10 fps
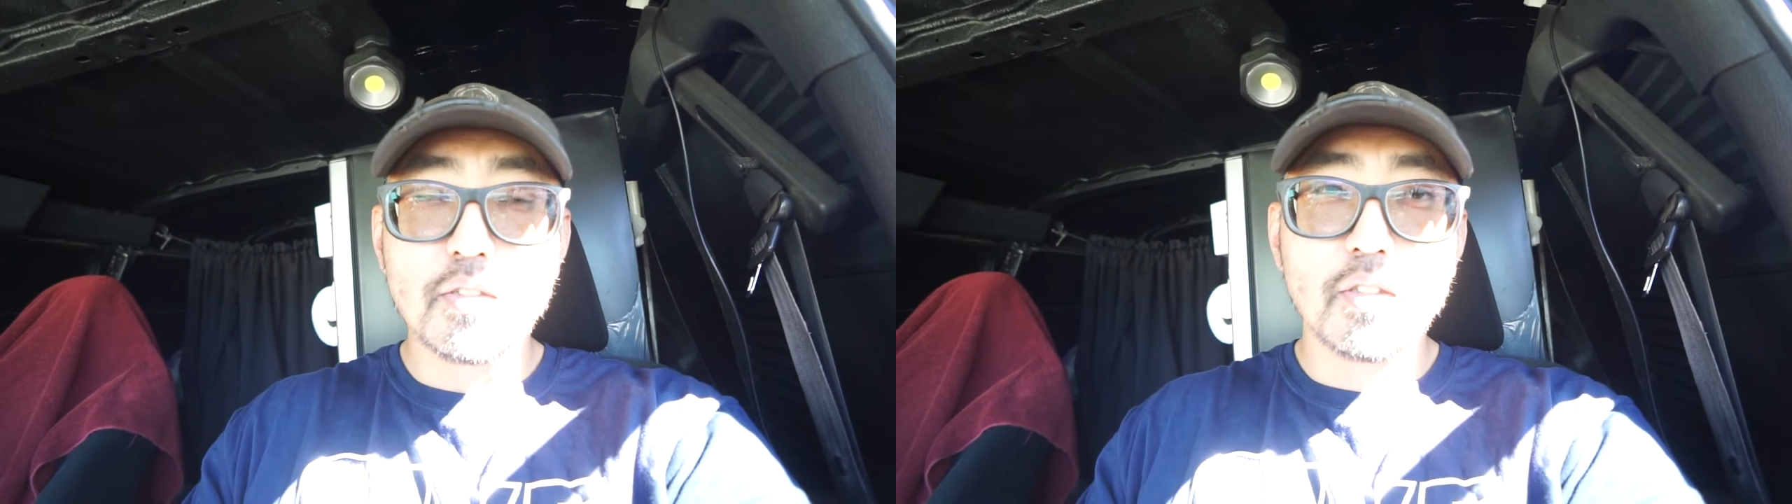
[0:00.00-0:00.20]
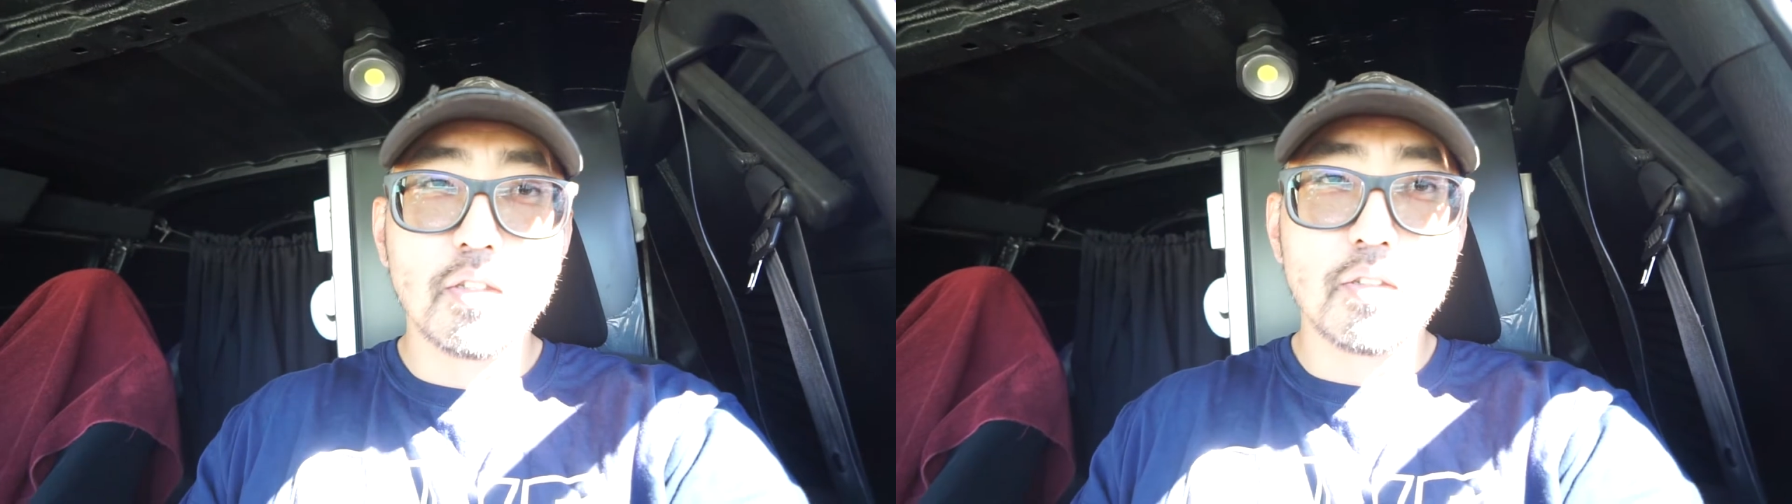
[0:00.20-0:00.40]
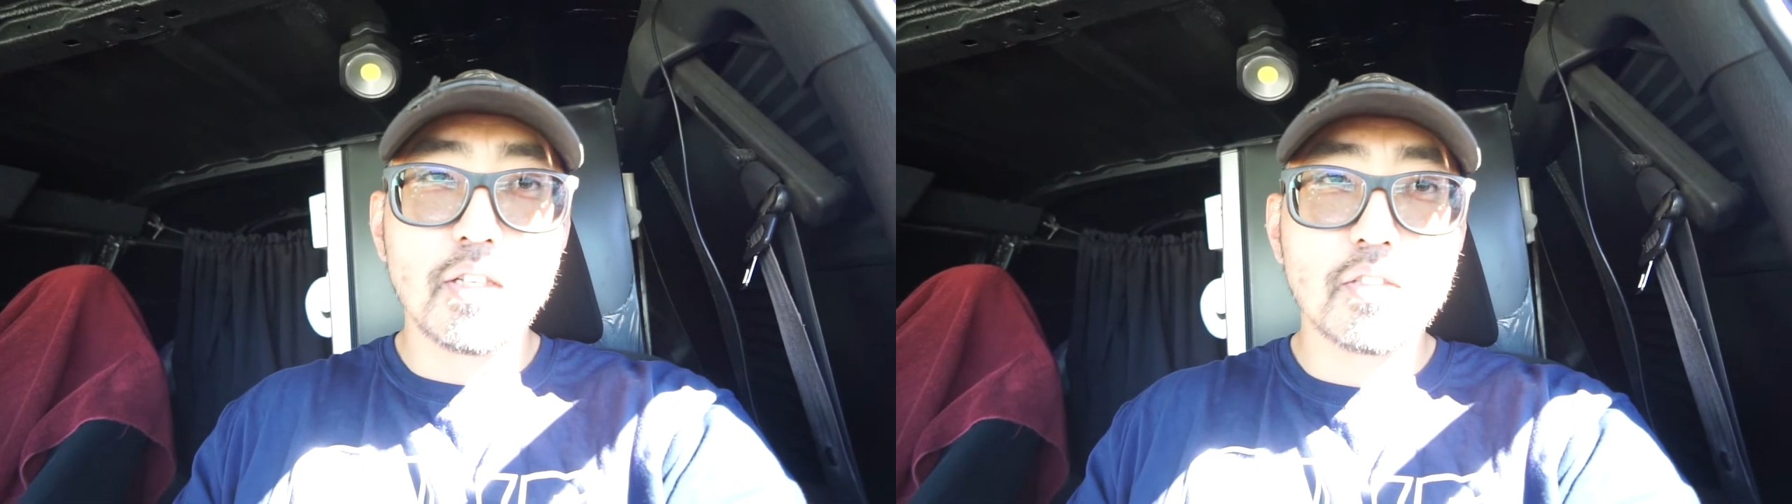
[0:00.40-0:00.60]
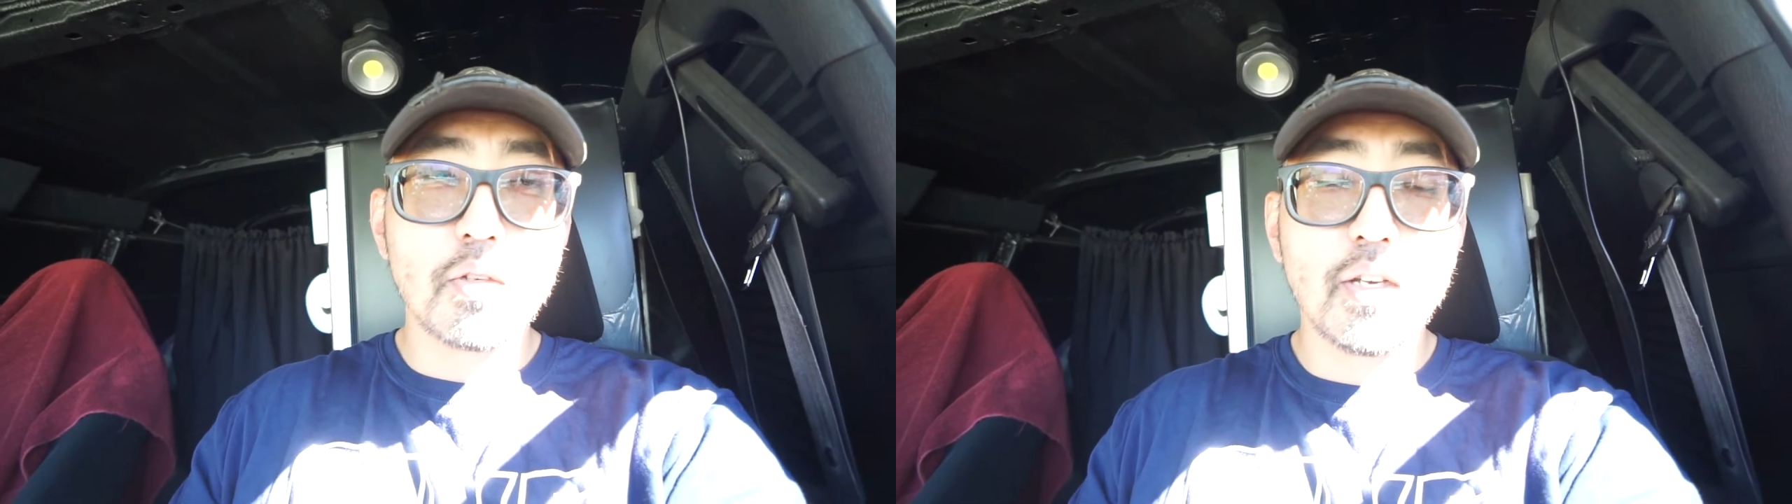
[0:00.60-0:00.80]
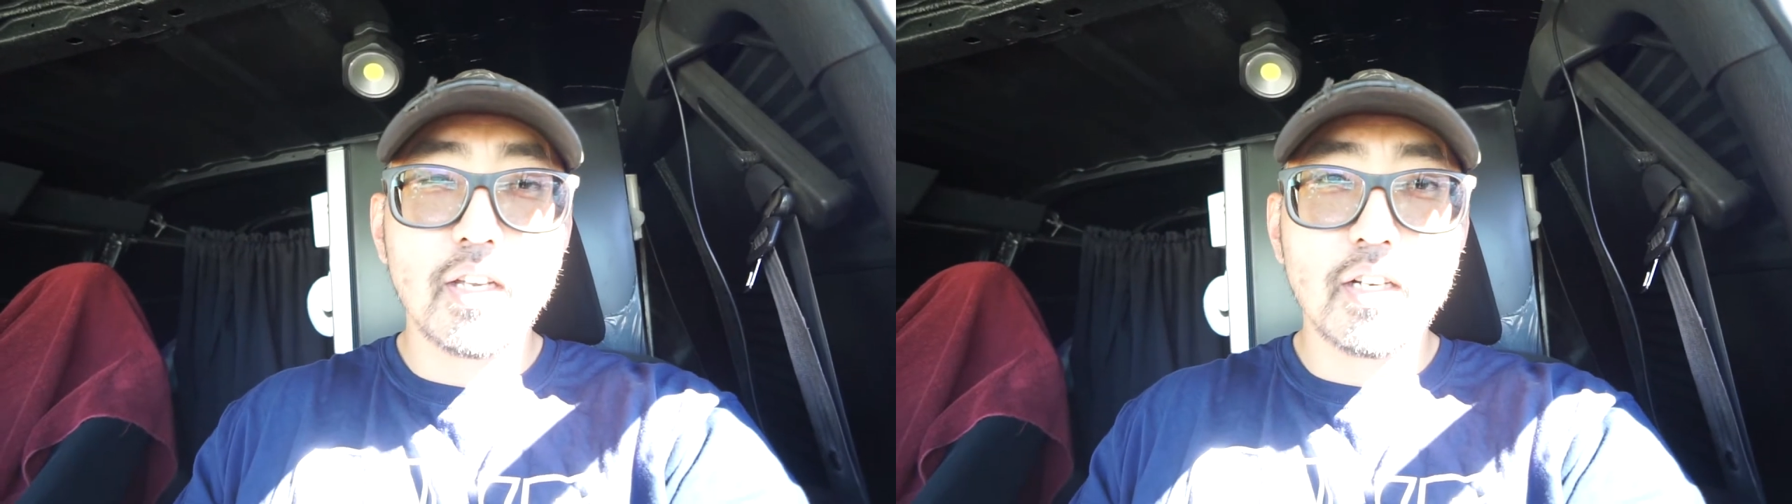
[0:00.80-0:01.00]
So let's
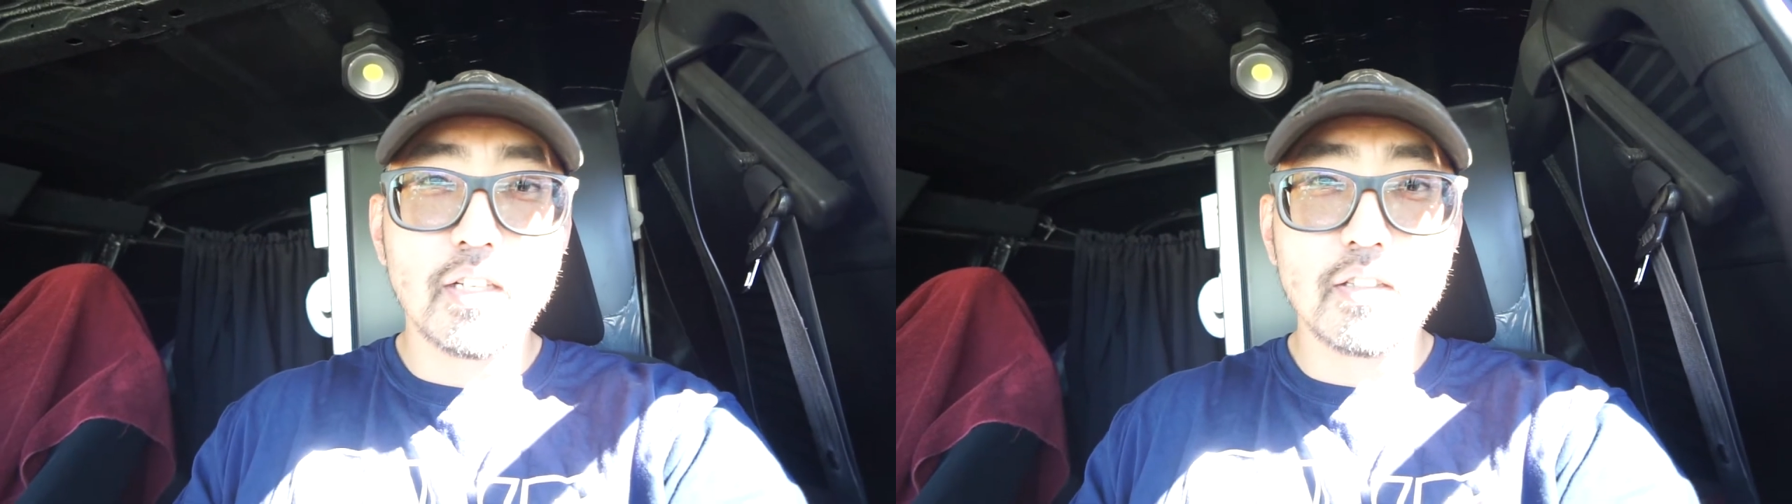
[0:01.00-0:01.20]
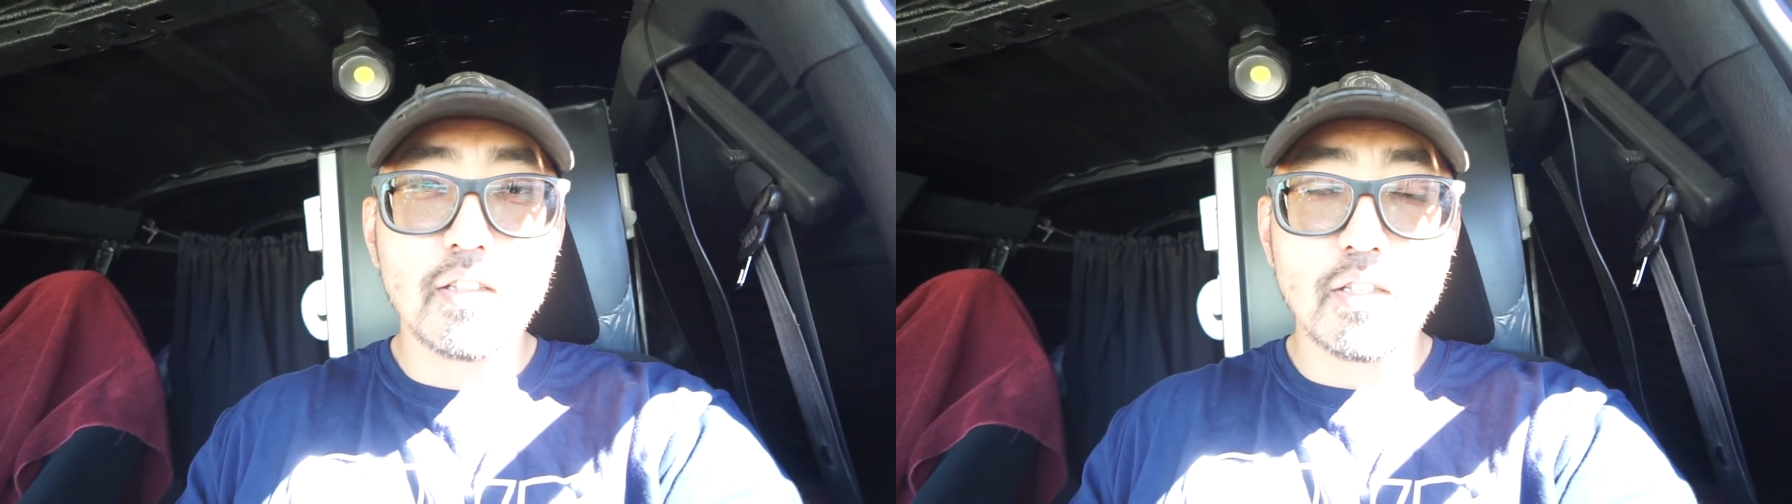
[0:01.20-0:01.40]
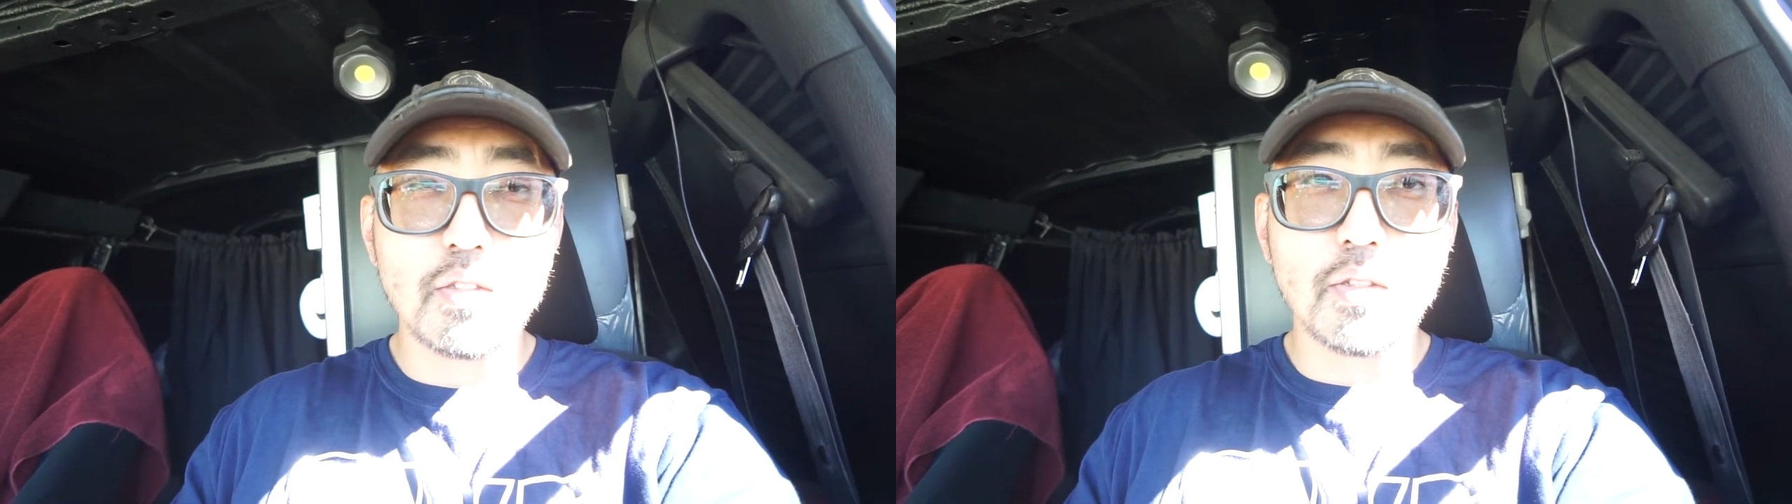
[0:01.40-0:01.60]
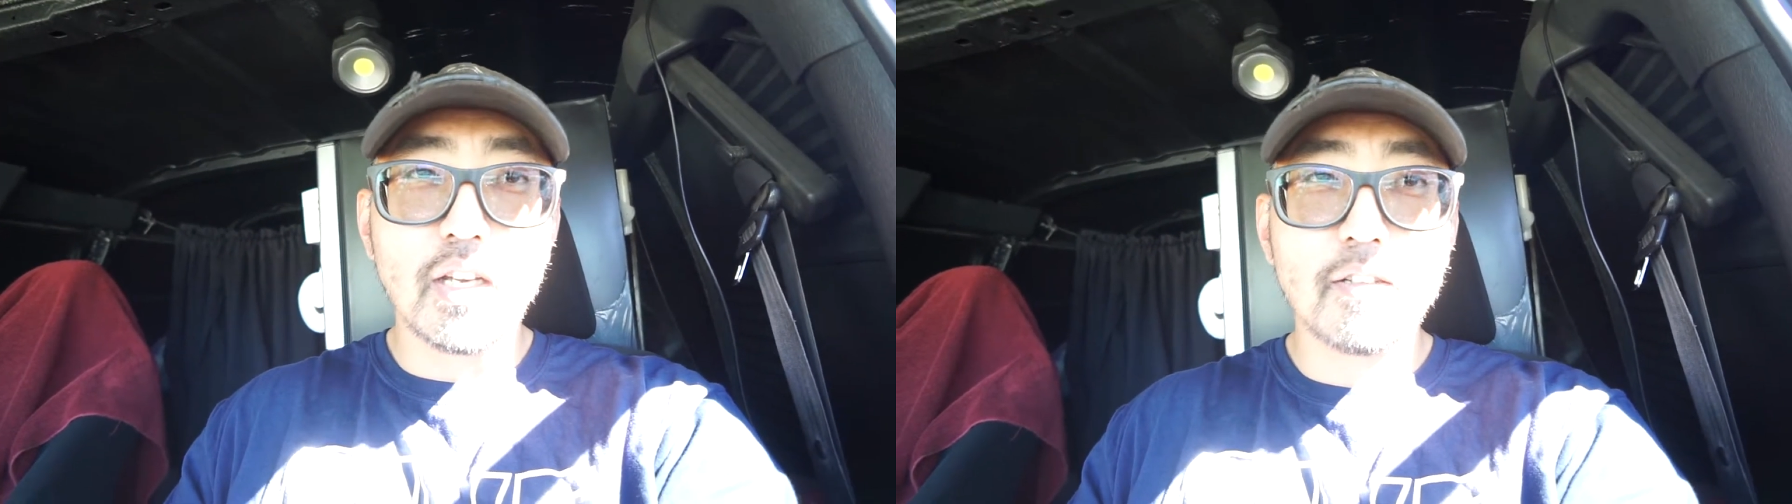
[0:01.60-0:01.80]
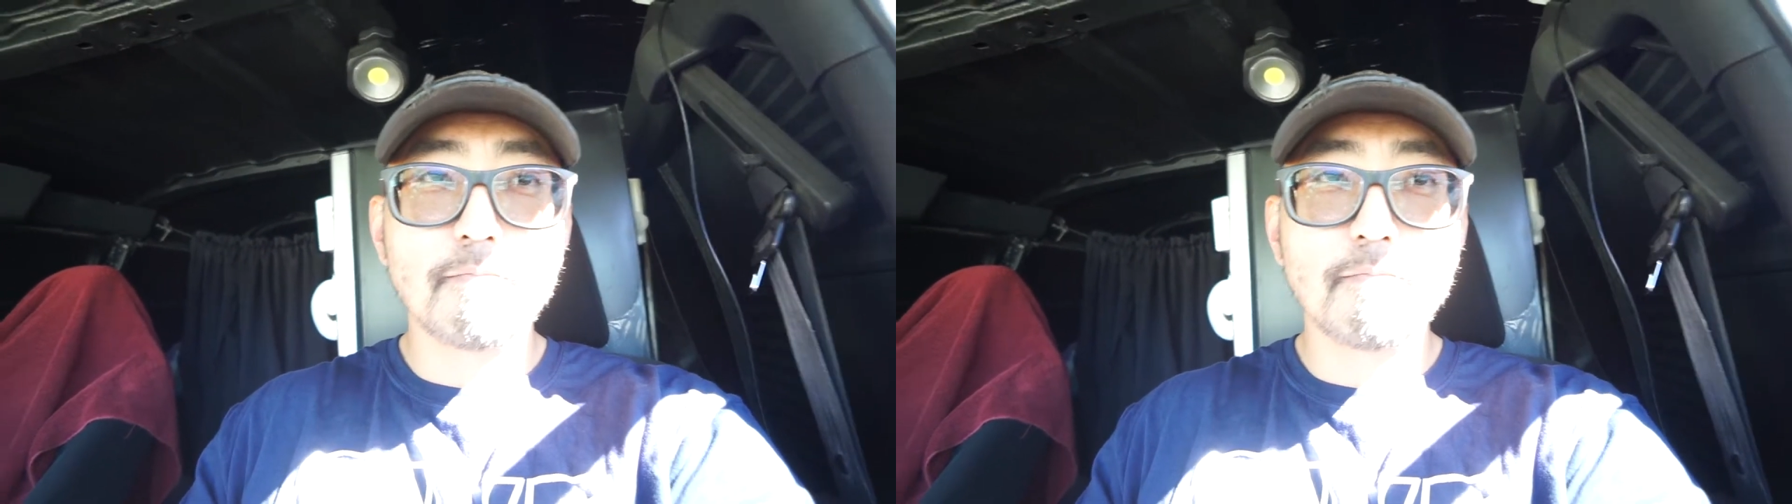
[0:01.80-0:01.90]
go ahead and do that.